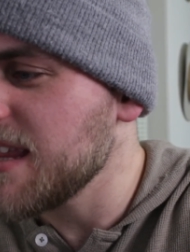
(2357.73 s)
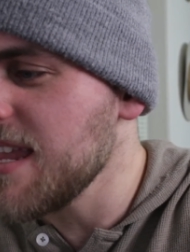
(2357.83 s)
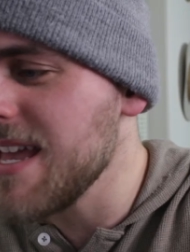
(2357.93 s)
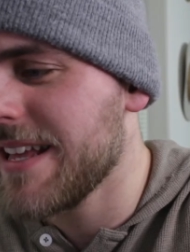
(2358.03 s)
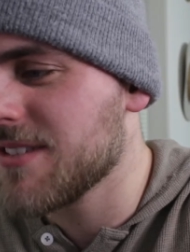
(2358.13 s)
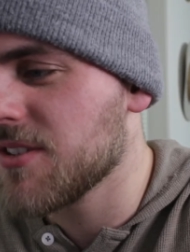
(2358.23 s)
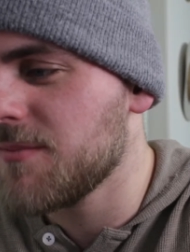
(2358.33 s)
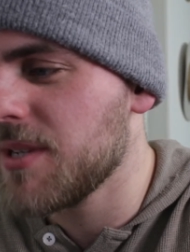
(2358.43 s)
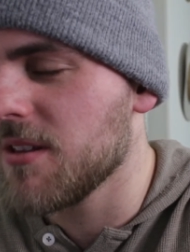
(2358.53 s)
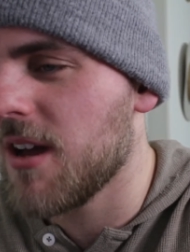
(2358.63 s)
It's going to
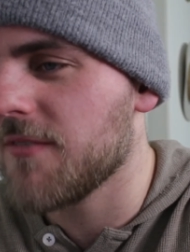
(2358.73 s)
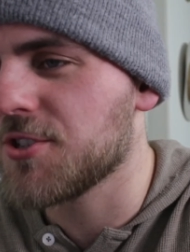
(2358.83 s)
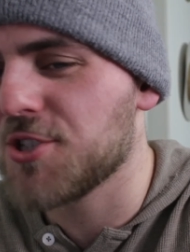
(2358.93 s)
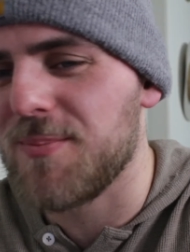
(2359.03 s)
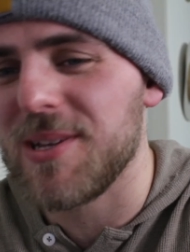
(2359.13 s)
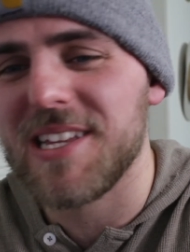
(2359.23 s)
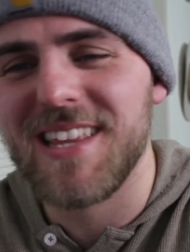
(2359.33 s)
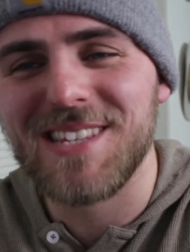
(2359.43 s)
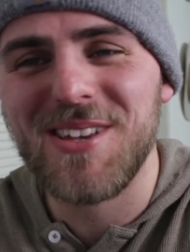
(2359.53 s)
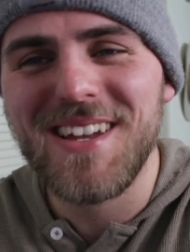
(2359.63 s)
be a lot for shipping, and
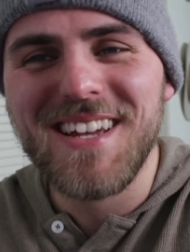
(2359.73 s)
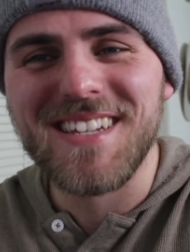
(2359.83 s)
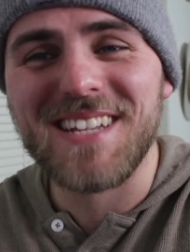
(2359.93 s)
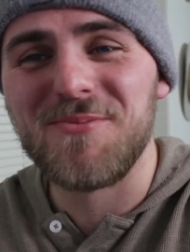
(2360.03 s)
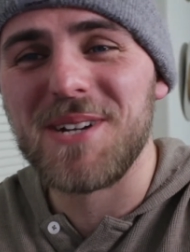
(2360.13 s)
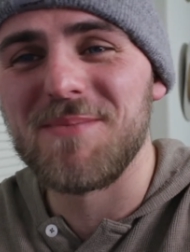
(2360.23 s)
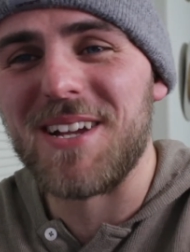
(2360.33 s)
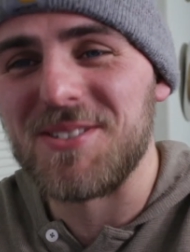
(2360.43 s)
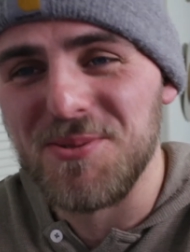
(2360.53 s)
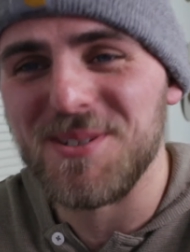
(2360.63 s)
that's why I'm
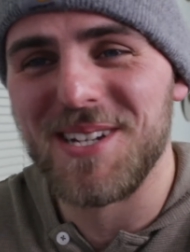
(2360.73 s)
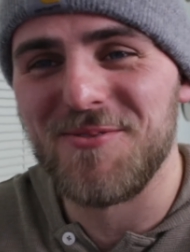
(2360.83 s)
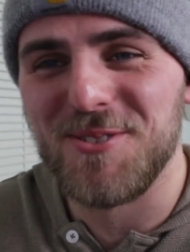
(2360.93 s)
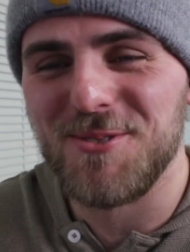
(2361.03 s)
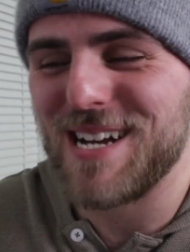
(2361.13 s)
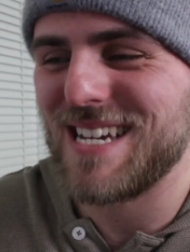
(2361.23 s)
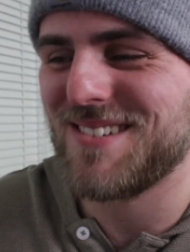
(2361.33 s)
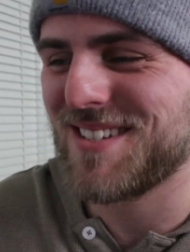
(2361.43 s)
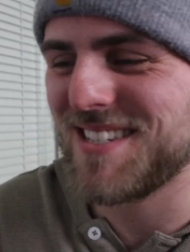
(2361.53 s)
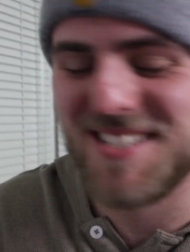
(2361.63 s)
not doing it for a while,
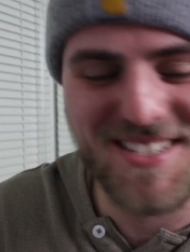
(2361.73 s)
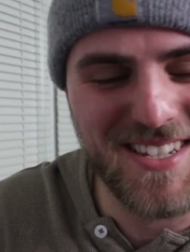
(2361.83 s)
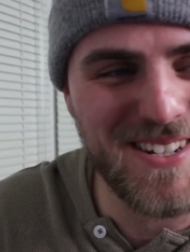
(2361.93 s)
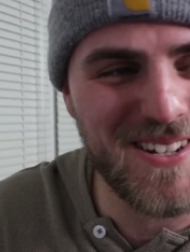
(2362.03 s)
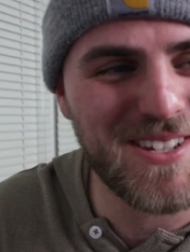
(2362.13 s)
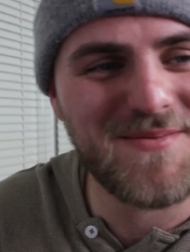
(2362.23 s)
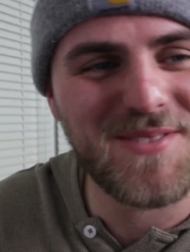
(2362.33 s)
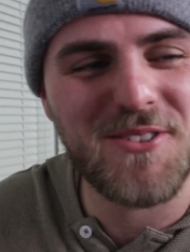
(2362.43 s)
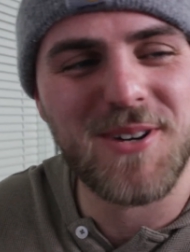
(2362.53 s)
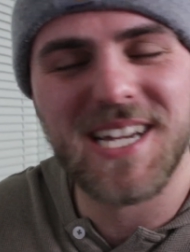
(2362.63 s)
because, giving
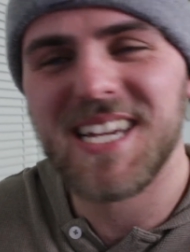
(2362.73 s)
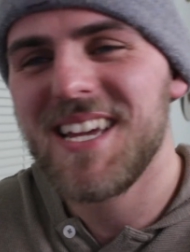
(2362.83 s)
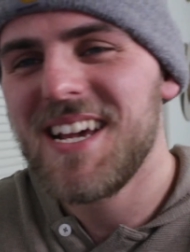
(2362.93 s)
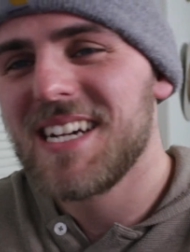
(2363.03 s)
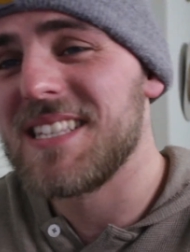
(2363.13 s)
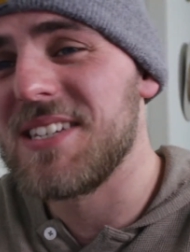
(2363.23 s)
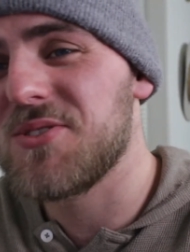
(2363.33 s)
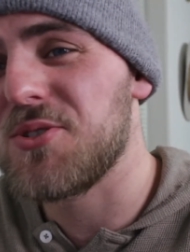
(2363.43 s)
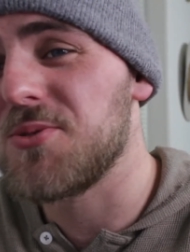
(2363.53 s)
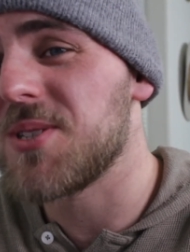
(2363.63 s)
away these
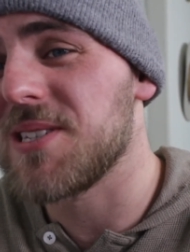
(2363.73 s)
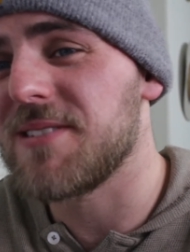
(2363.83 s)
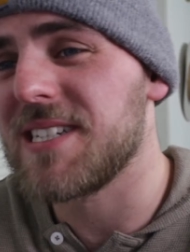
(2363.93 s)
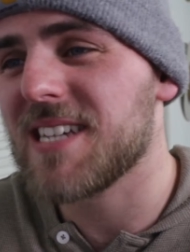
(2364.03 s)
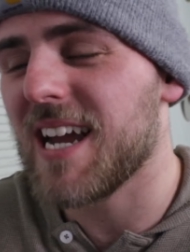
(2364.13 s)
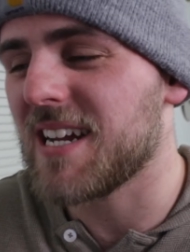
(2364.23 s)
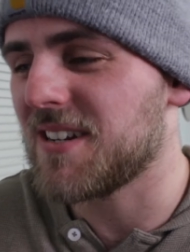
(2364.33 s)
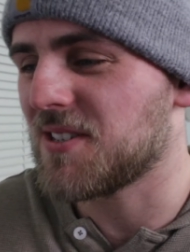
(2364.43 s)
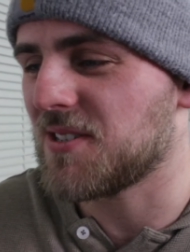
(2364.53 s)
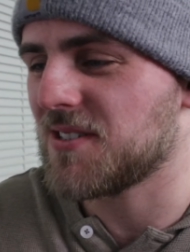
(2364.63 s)
2 series kind of
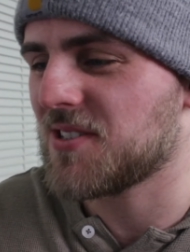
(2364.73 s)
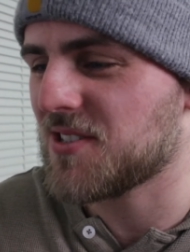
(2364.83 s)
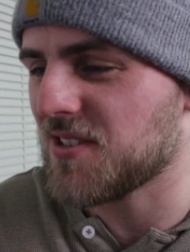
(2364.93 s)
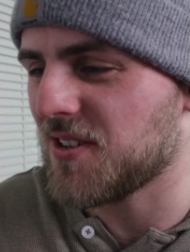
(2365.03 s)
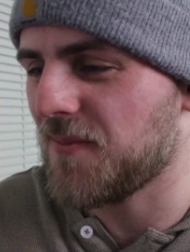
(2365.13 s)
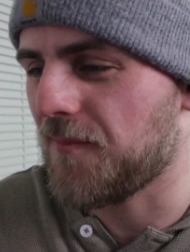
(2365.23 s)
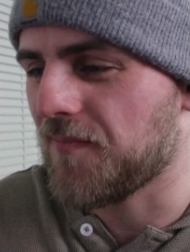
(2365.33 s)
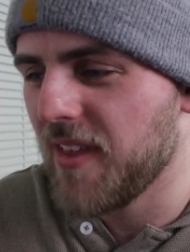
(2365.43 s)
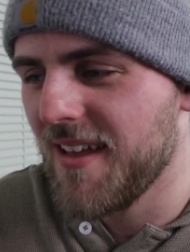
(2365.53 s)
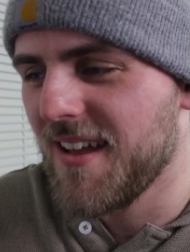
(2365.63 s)
hurts. So
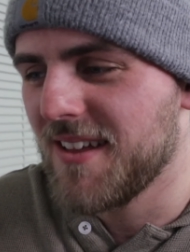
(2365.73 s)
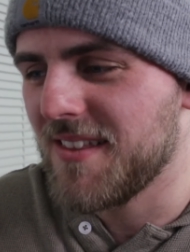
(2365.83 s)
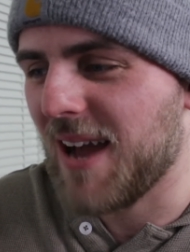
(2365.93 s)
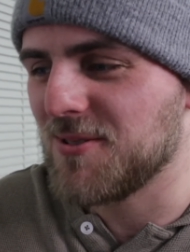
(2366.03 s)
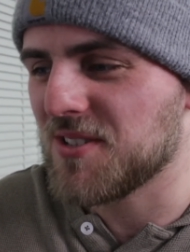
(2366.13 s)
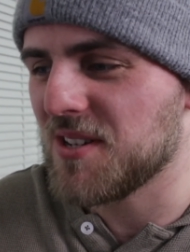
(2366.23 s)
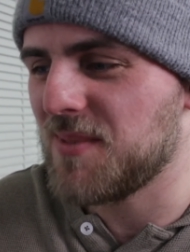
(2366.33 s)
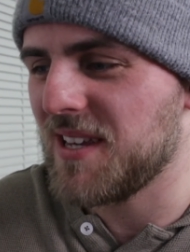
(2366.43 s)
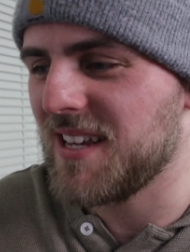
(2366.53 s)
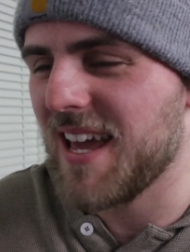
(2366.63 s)
that one's going to
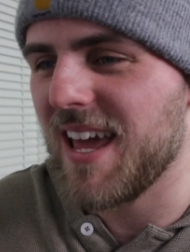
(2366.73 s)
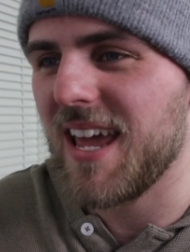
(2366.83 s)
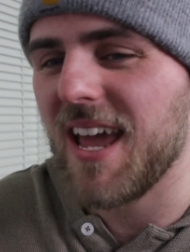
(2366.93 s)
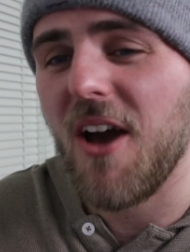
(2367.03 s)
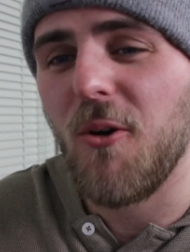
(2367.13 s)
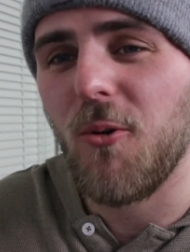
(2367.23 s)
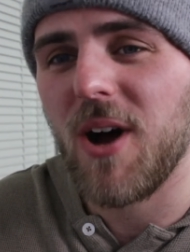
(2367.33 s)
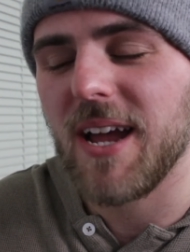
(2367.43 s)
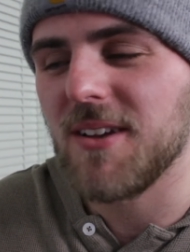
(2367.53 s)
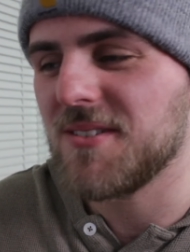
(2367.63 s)
be a
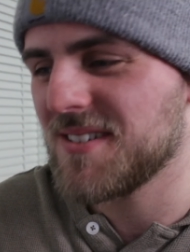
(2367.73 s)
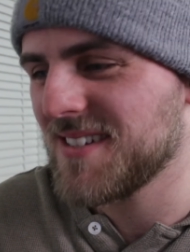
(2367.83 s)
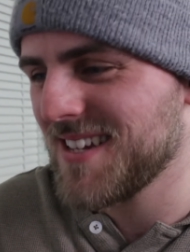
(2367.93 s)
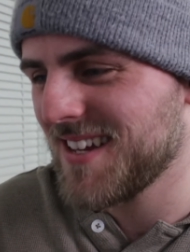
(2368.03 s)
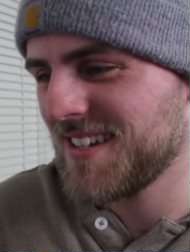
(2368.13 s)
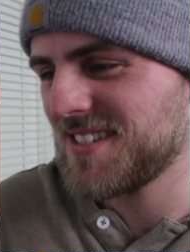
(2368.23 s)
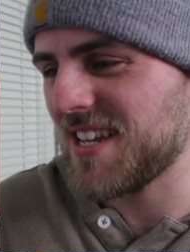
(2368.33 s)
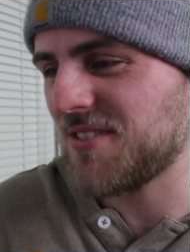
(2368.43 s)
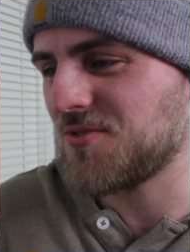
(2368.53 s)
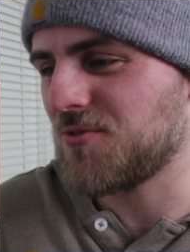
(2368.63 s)
while.
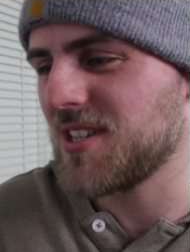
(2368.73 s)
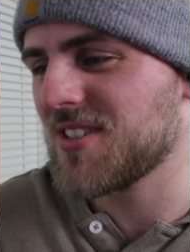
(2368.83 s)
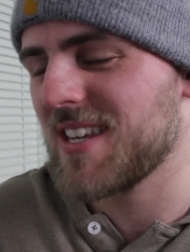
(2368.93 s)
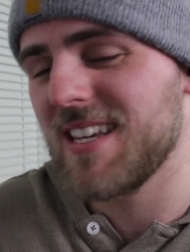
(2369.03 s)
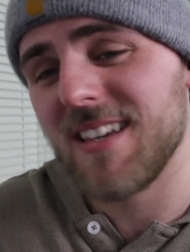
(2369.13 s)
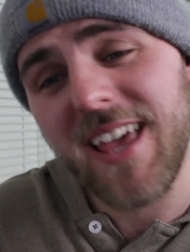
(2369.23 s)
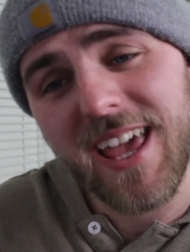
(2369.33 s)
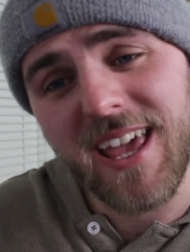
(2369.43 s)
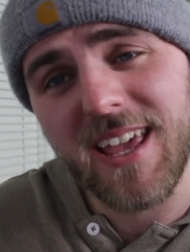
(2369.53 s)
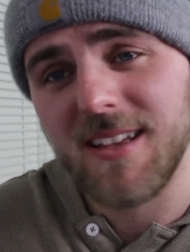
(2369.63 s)
Sounds risky?
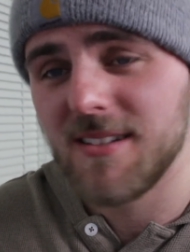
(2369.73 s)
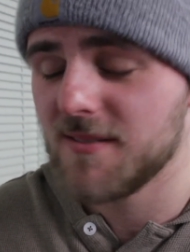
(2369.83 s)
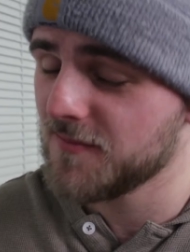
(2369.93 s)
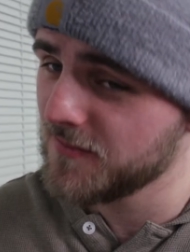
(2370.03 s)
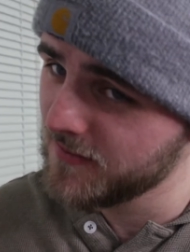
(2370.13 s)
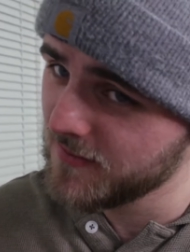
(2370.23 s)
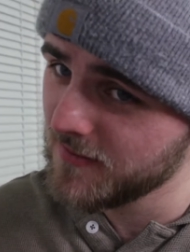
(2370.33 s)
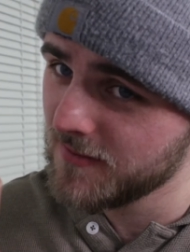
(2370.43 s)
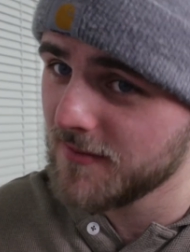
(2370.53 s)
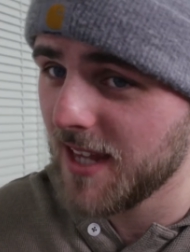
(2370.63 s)
Hey,
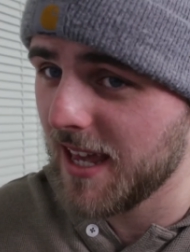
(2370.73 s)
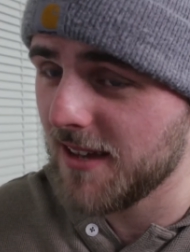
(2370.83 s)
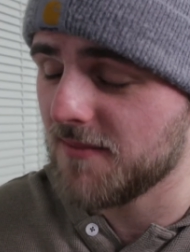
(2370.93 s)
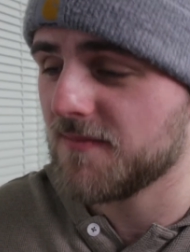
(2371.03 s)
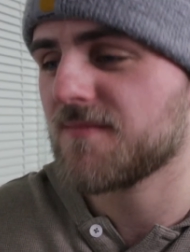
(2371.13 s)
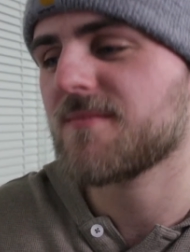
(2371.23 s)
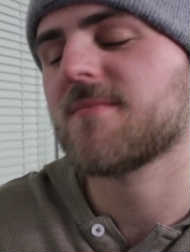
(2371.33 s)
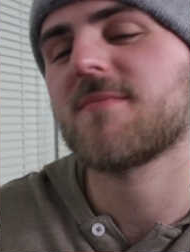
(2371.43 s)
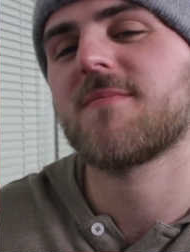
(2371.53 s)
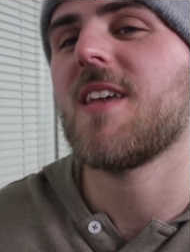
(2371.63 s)

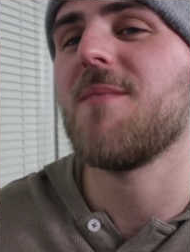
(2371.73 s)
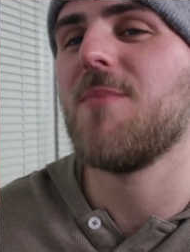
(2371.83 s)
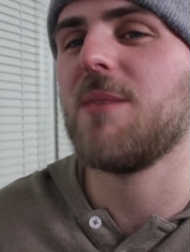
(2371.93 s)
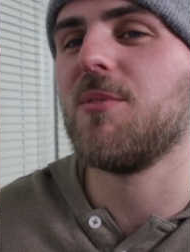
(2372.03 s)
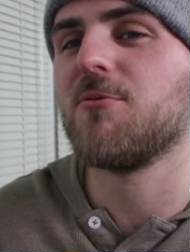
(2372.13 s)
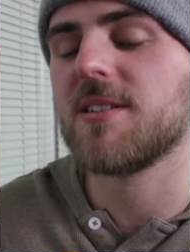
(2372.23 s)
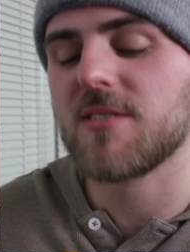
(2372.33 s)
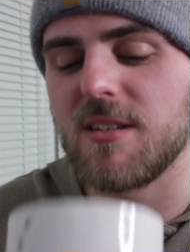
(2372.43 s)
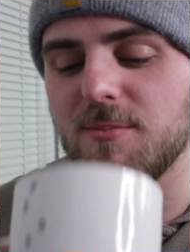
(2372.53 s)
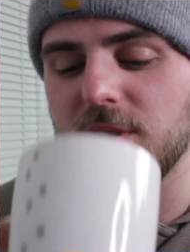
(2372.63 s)
it may be
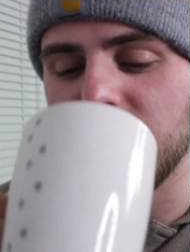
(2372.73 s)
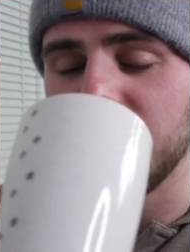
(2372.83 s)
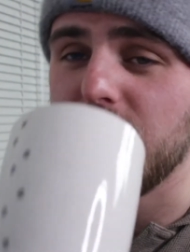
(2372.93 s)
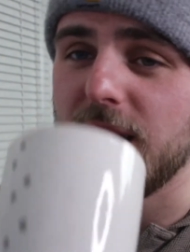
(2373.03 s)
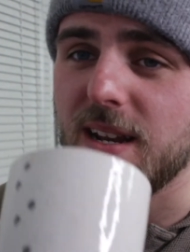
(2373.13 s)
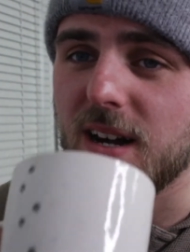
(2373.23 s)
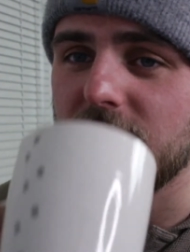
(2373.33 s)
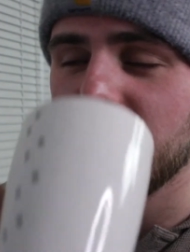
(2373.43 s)
risky, but it may not.